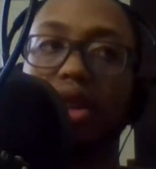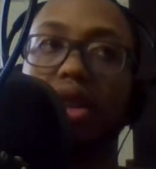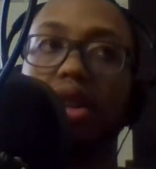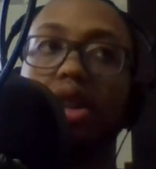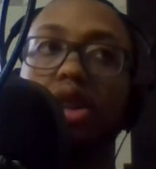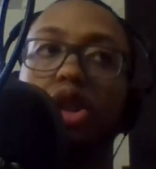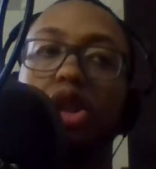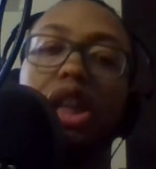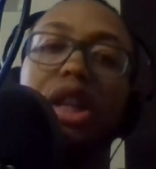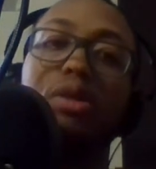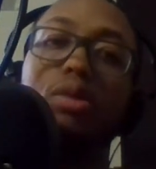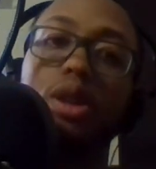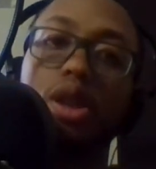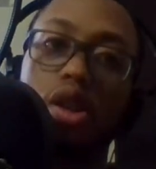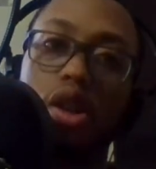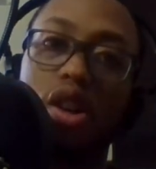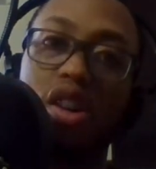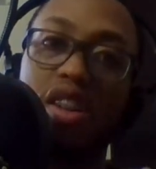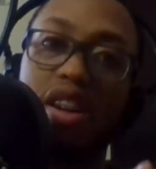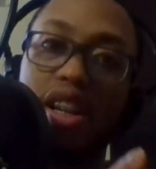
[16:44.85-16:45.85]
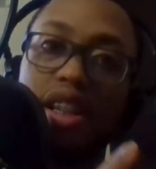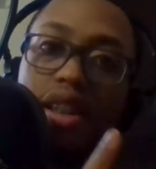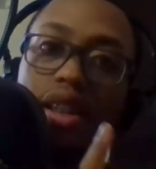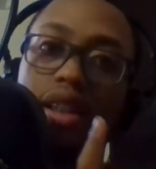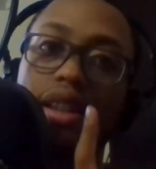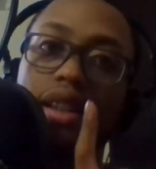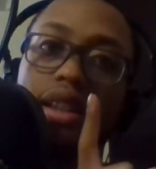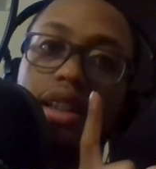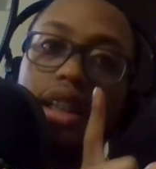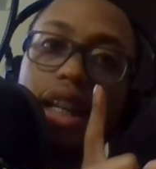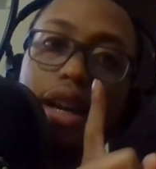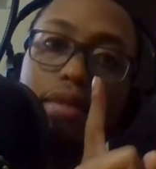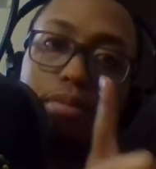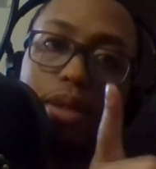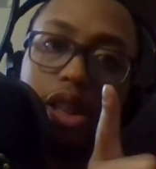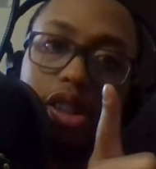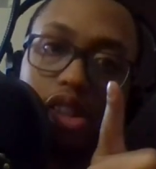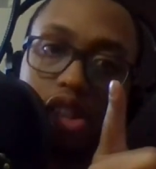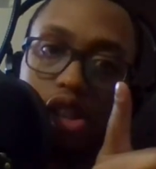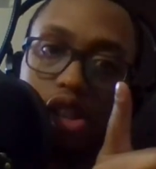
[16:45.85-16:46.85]
she was on that
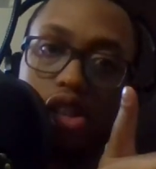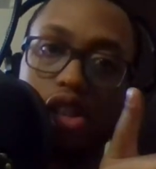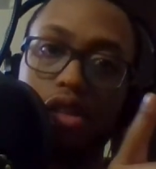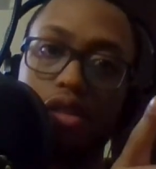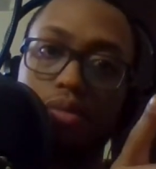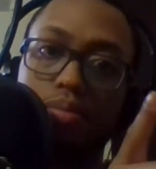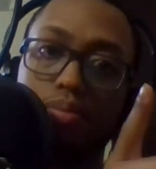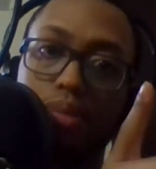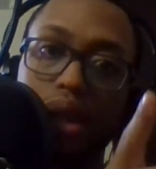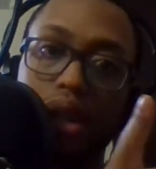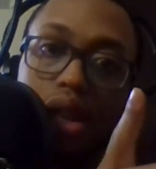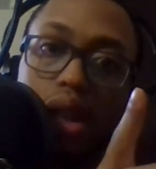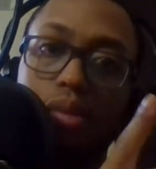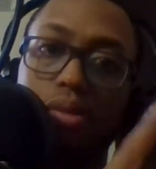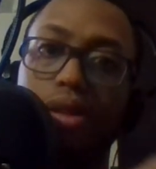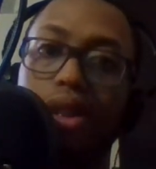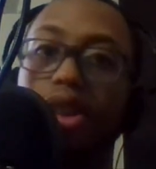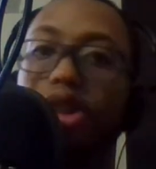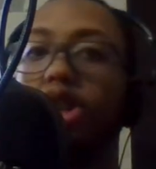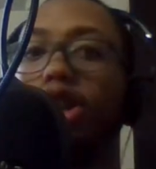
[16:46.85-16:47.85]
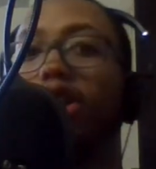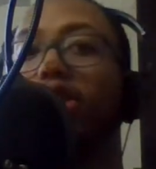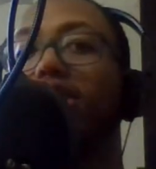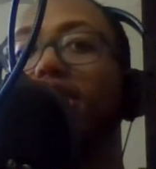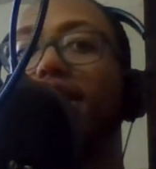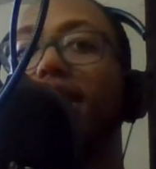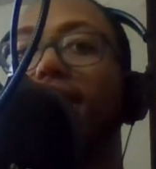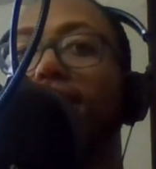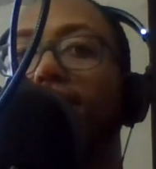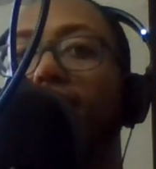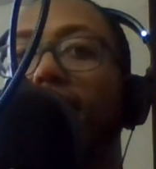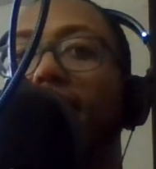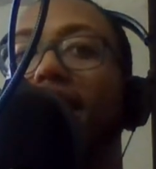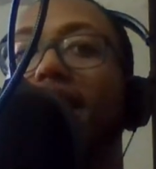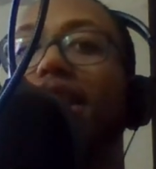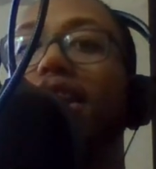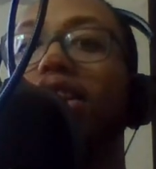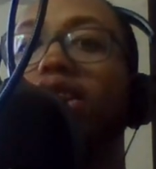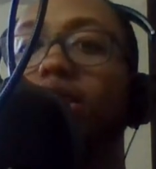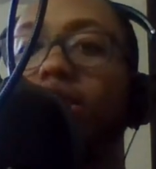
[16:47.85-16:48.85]
Minnesota PWHL team,
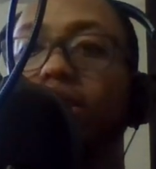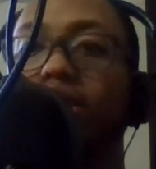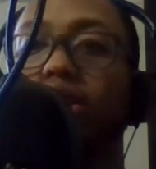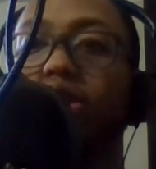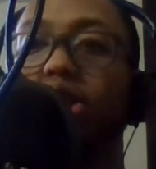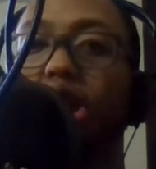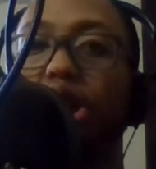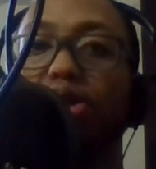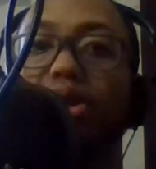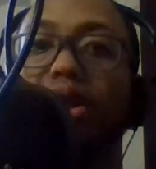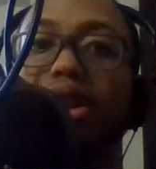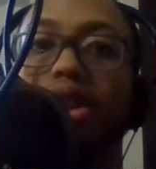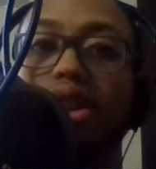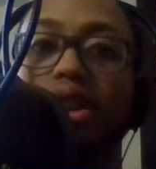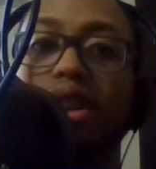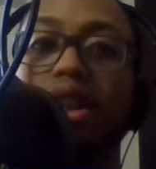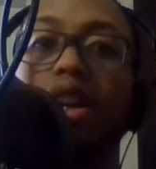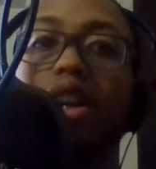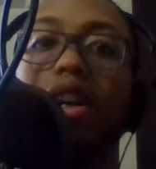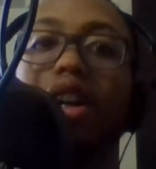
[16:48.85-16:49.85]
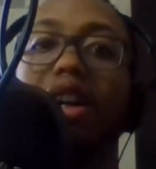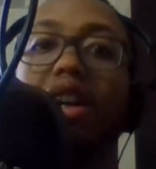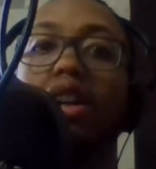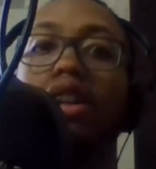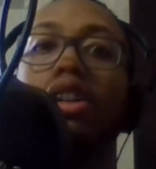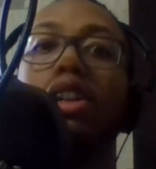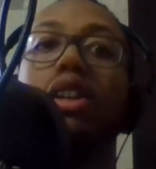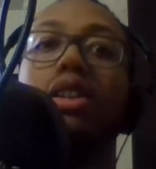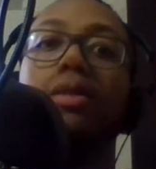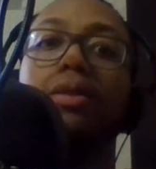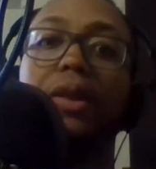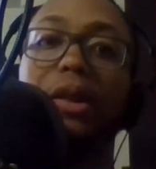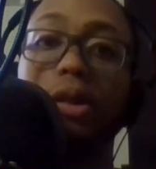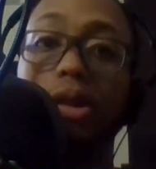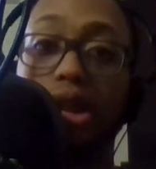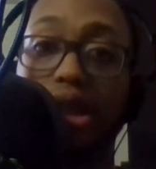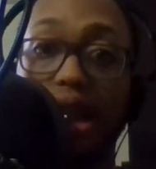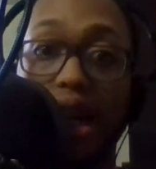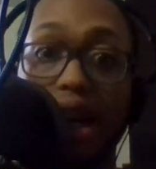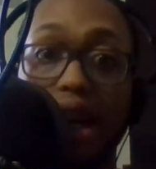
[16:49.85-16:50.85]
and so she wins her
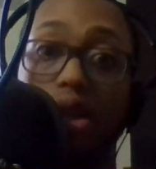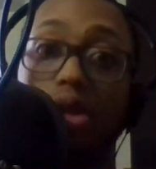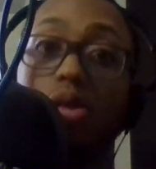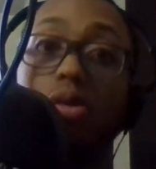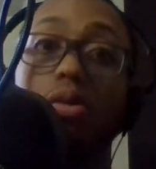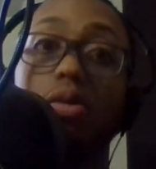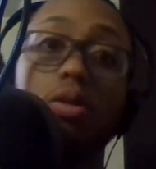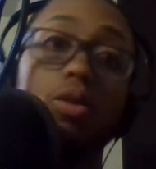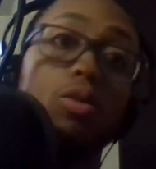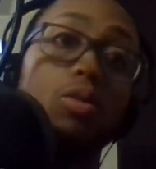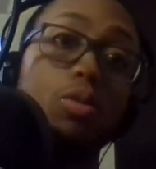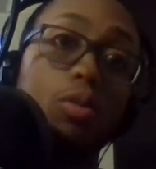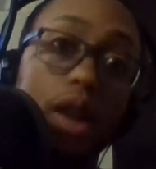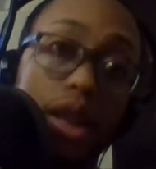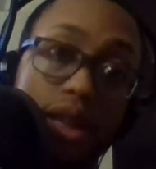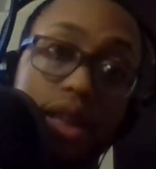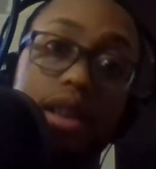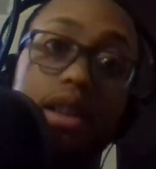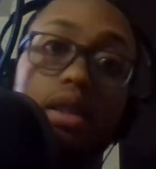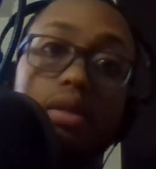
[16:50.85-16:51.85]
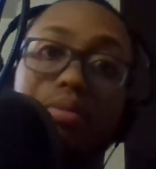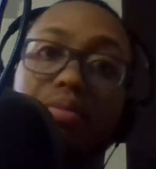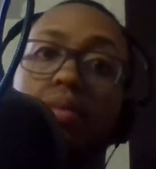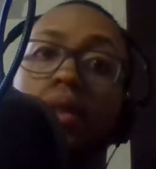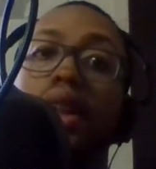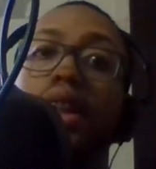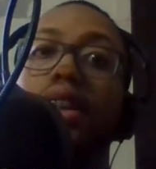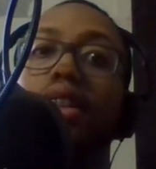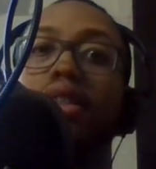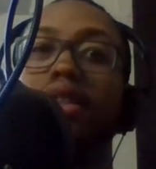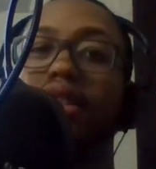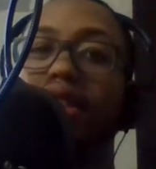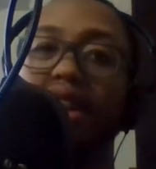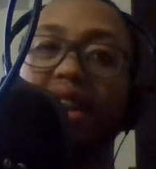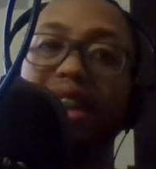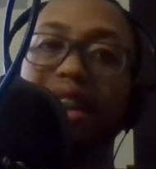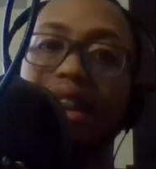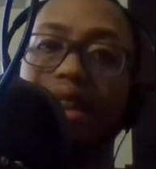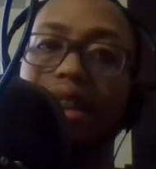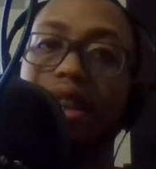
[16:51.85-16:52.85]
first title with them in
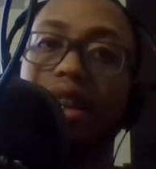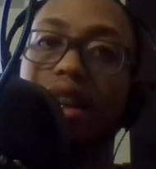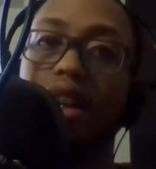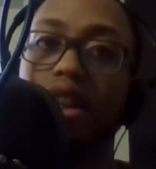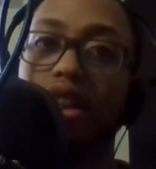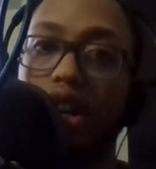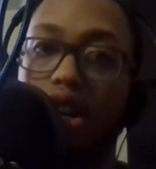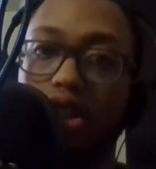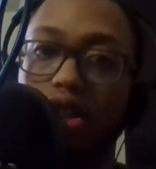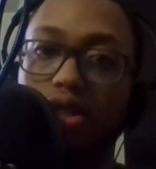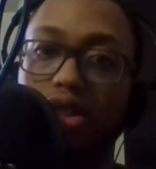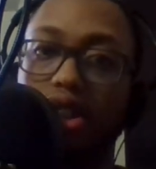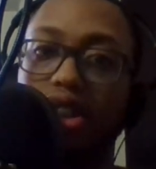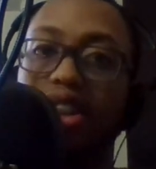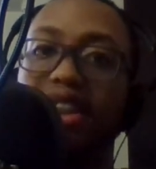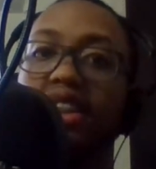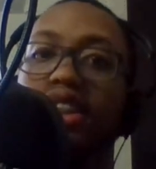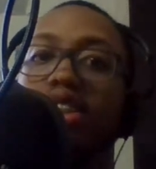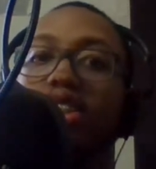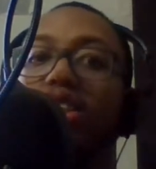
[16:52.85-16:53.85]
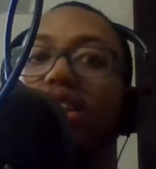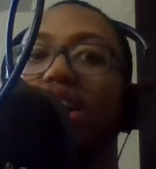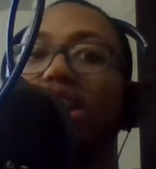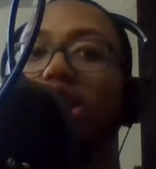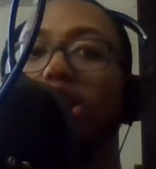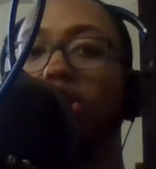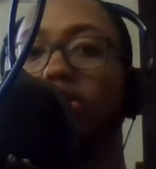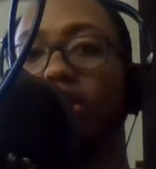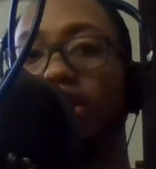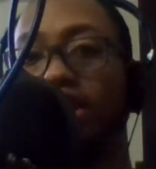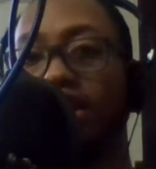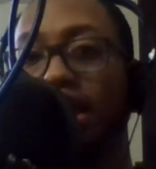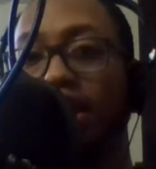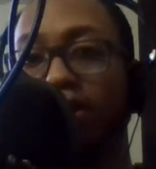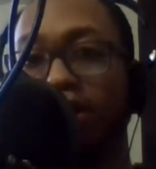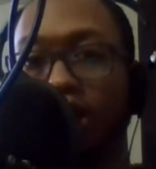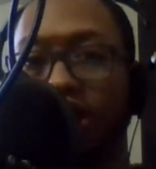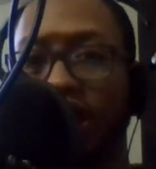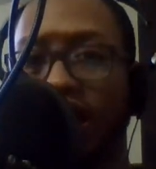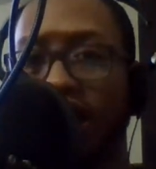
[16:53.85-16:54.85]
the inaugural season. So I just want to
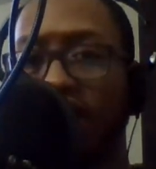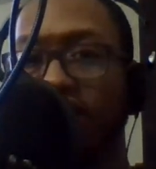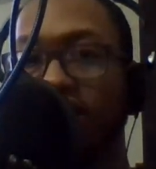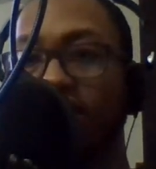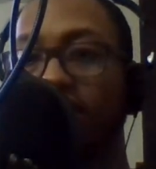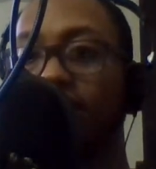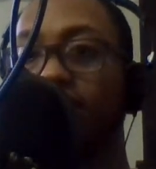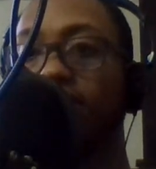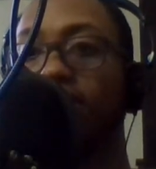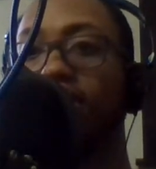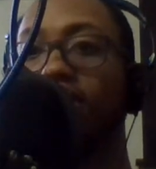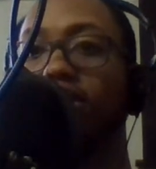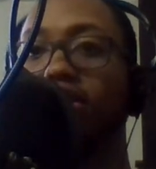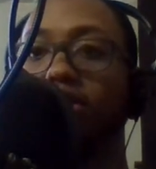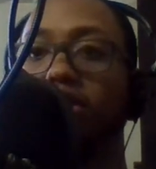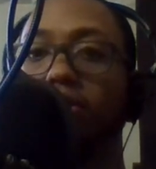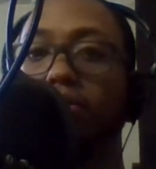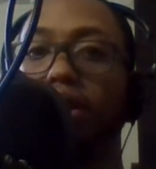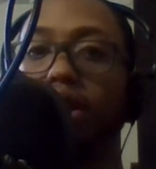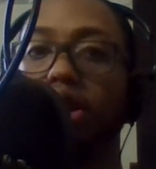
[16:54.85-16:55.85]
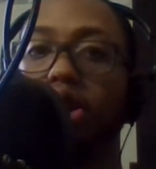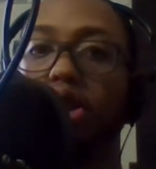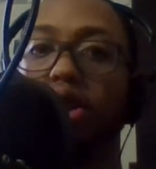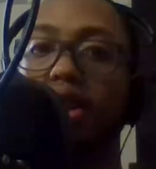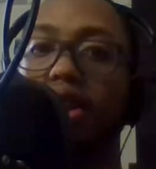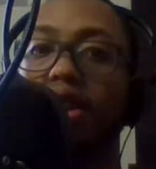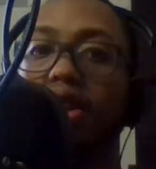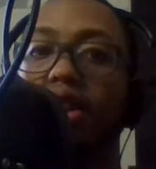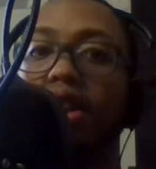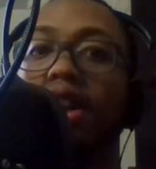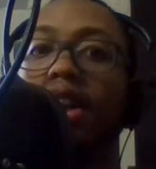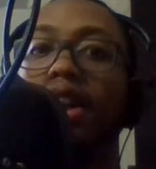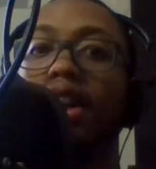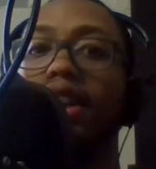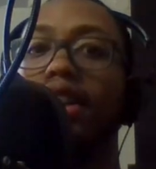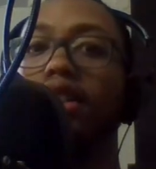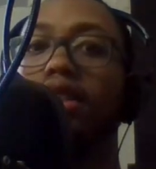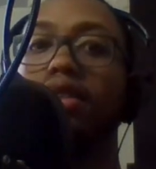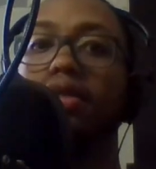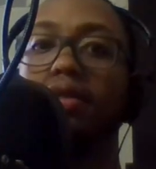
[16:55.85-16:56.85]
give a shout out to her too. I mean, she
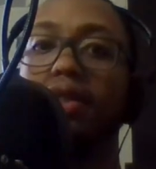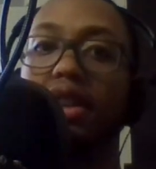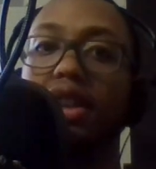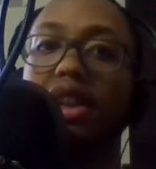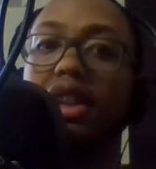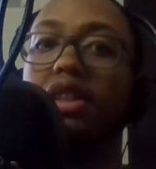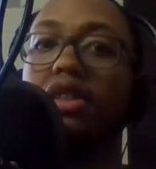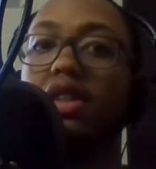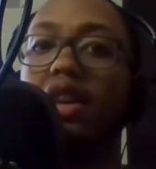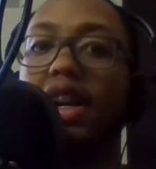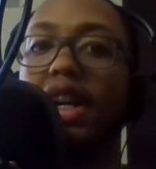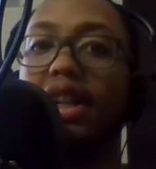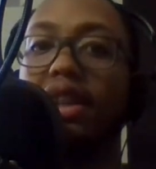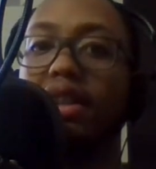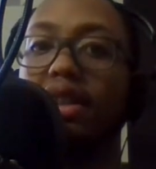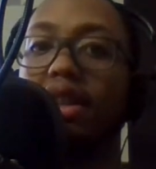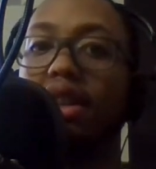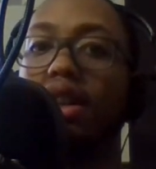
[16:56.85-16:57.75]
is a really great